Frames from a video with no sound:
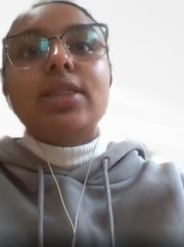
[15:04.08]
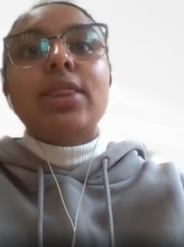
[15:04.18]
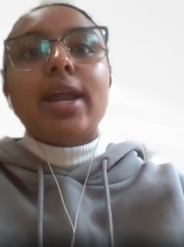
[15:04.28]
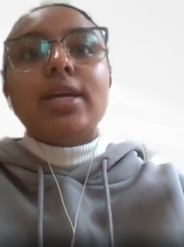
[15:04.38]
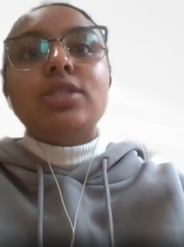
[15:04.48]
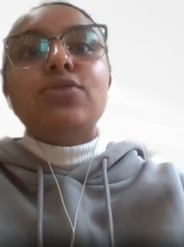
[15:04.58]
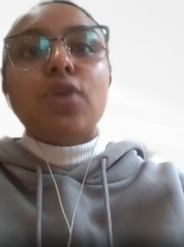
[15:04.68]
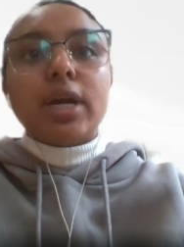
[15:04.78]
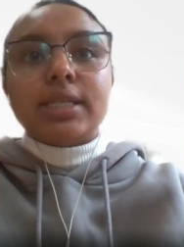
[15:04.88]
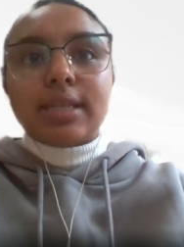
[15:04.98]
That is
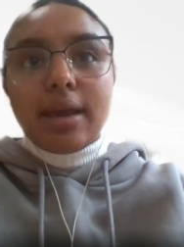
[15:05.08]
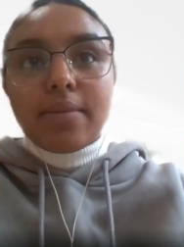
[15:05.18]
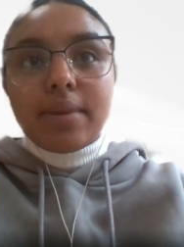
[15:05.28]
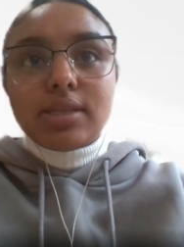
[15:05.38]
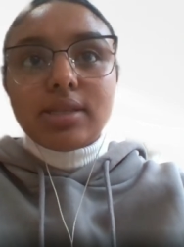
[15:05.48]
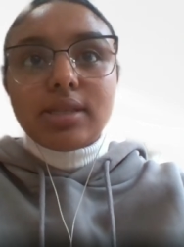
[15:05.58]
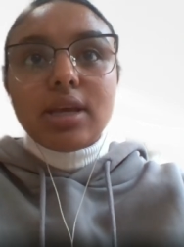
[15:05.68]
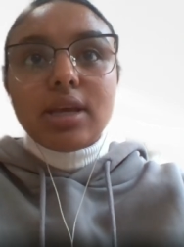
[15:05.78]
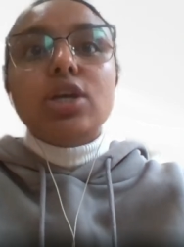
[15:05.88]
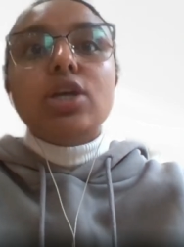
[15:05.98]
for assignments
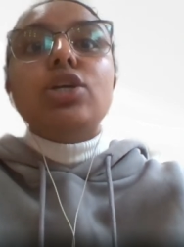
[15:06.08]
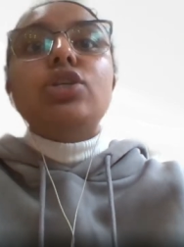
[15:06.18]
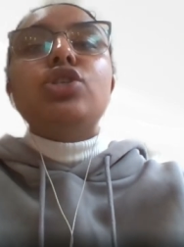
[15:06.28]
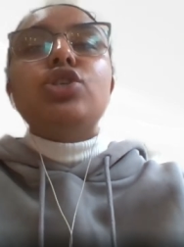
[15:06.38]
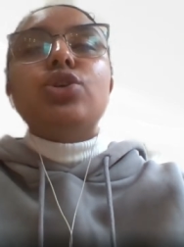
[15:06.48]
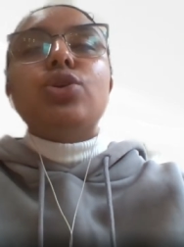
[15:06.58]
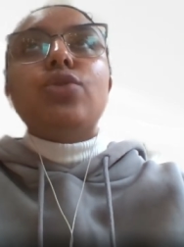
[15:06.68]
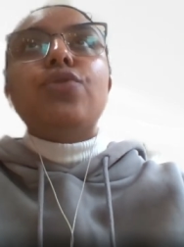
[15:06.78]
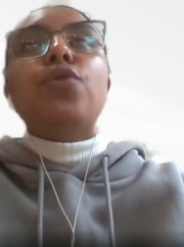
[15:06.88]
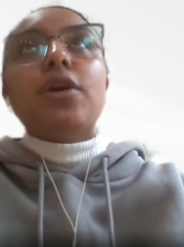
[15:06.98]

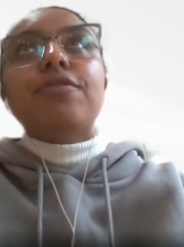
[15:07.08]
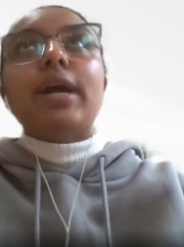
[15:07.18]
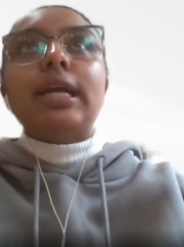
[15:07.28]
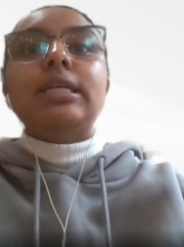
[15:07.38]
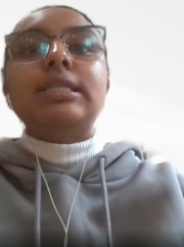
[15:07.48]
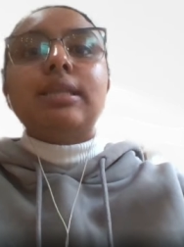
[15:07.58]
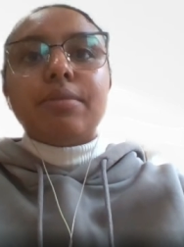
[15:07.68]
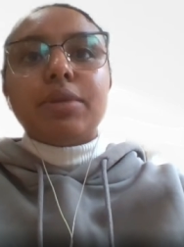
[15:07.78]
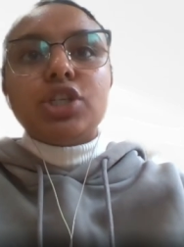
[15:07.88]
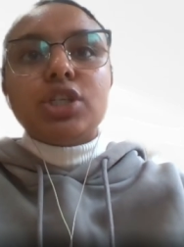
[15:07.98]
to four final
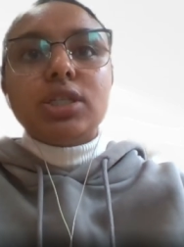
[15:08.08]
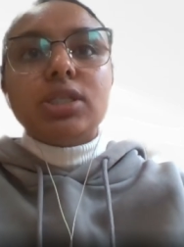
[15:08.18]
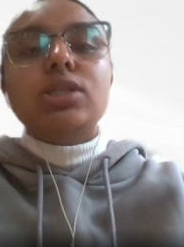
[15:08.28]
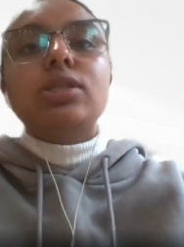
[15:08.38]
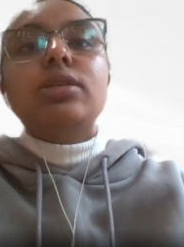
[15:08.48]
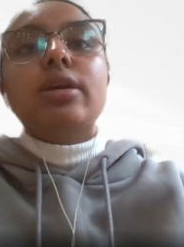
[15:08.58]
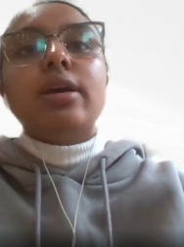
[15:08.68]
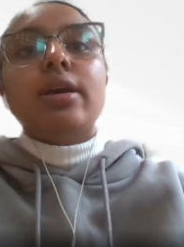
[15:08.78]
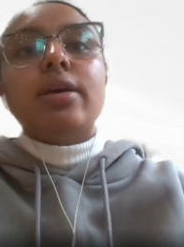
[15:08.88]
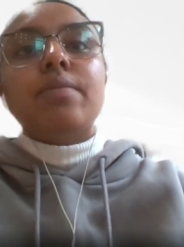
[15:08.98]
submissions
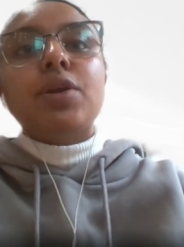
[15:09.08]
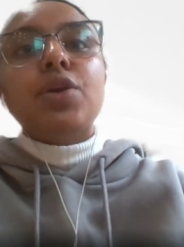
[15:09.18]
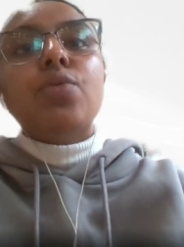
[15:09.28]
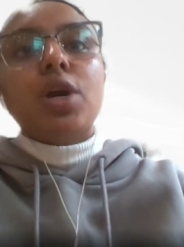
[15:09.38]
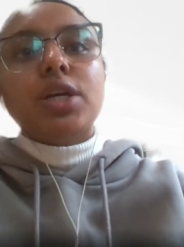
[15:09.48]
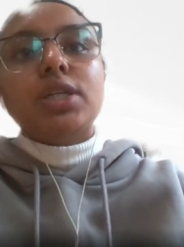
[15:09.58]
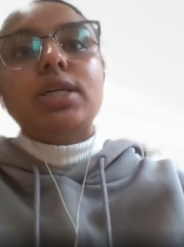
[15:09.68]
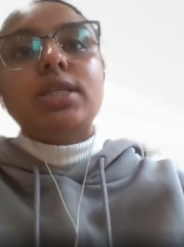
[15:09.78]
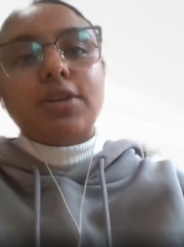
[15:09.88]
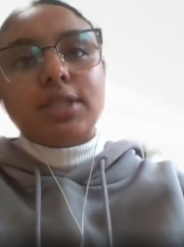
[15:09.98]
to be rewarded
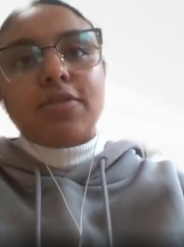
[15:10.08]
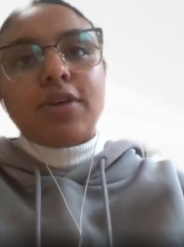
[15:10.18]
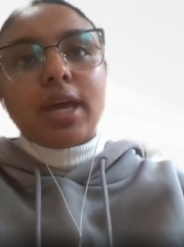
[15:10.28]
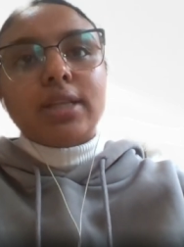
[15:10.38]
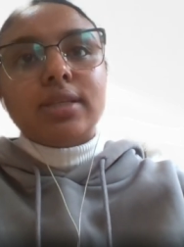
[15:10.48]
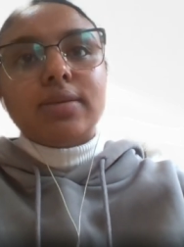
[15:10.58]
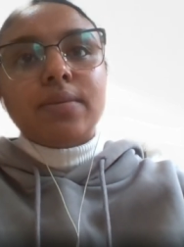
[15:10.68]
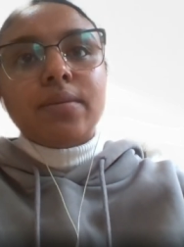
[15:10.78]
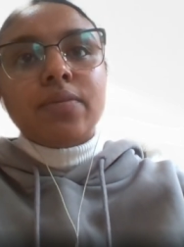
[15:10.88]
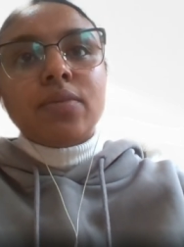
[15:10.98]
a certificate.
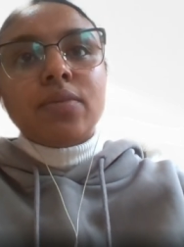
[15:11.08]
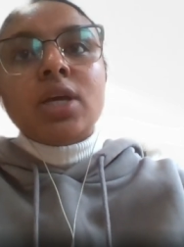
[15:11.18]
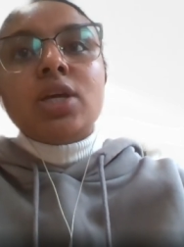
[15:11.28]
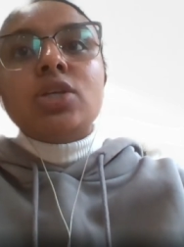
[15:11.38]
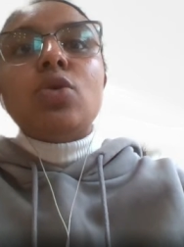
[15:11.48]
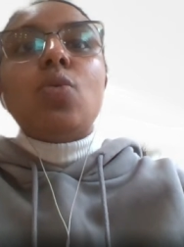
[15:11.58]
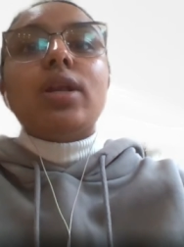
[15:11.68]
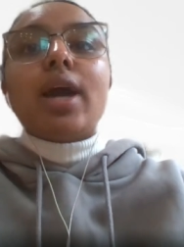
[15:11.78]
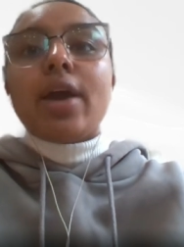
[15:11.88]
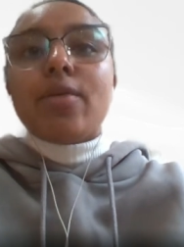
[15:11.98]
So
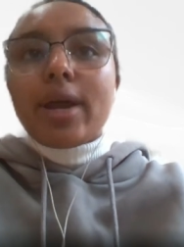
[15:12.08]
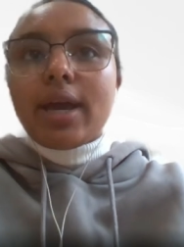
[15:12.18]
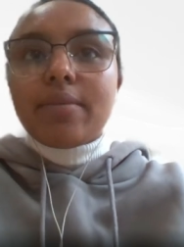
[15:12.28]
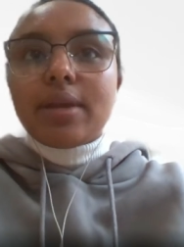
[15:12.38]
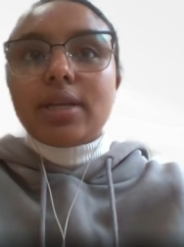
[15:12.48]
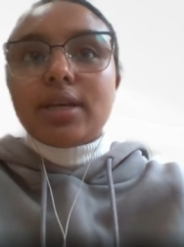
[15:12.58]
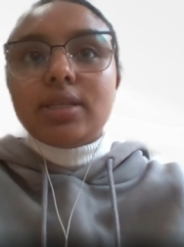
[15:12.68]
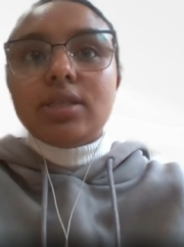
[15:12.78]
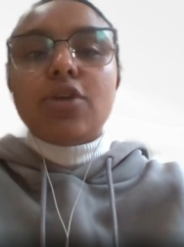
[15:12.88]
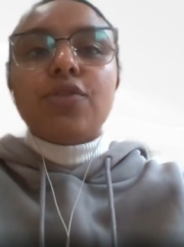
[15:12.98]
what I recommend
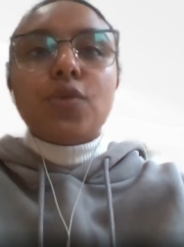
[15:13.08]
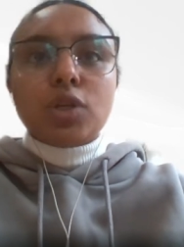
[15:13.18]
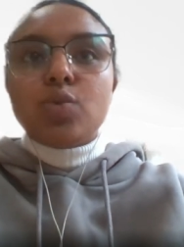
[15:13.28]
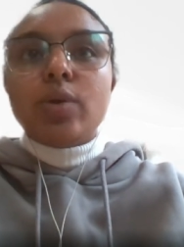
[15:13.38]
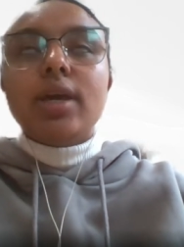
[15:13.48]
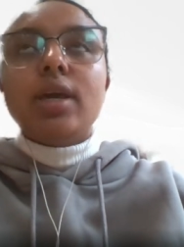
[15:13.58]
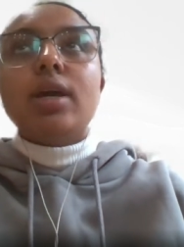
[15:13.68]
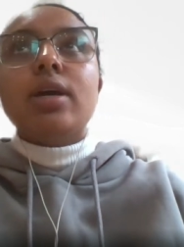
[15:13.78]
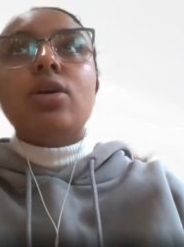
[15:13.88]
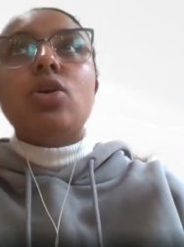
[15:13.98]
is, of course, we
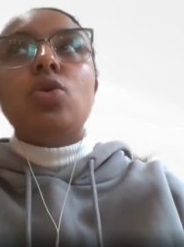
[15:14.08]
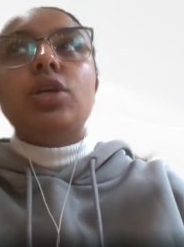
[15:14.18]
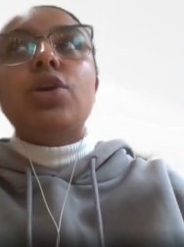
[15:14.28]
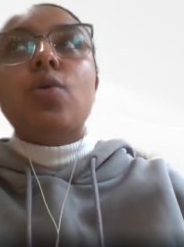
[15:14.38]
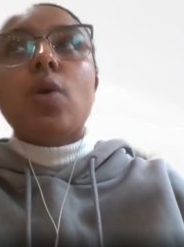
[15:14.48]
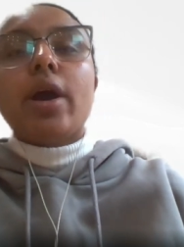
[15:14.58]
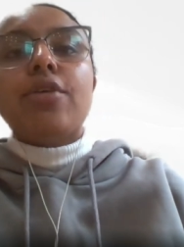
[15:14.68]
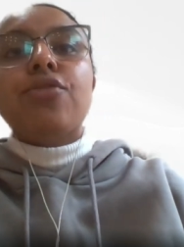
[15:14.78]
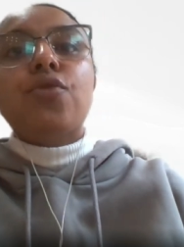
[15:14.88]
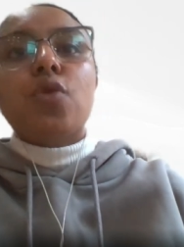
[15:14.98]
uh, only
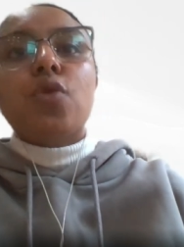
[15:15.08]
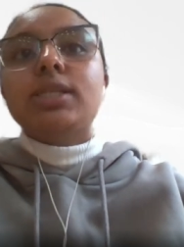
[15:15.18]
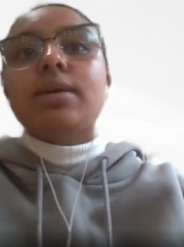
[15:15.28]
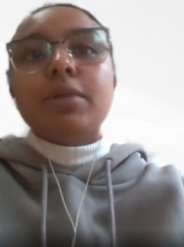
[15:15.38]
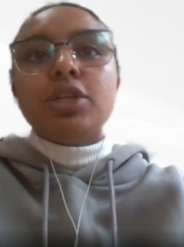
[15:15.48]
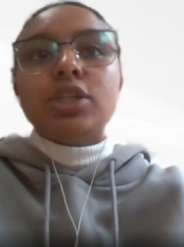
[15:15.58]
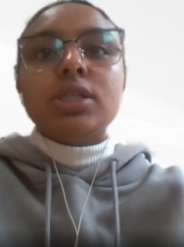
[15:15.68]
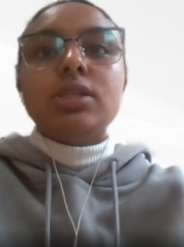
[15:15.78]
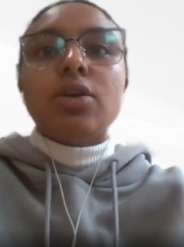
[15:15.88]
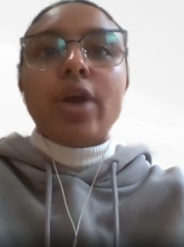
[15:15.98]
require four
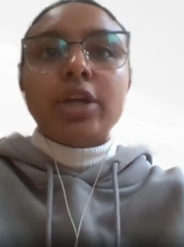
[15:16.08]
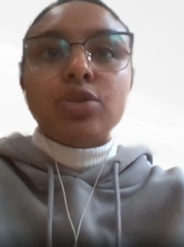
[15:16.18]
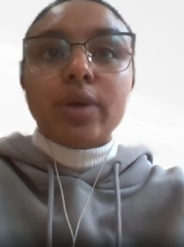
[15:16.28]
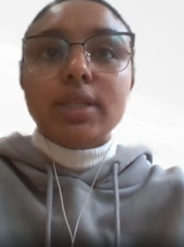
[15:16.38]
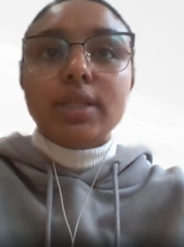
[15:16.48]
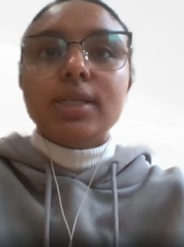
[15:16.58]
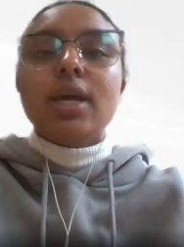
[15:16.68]
submissions to graduate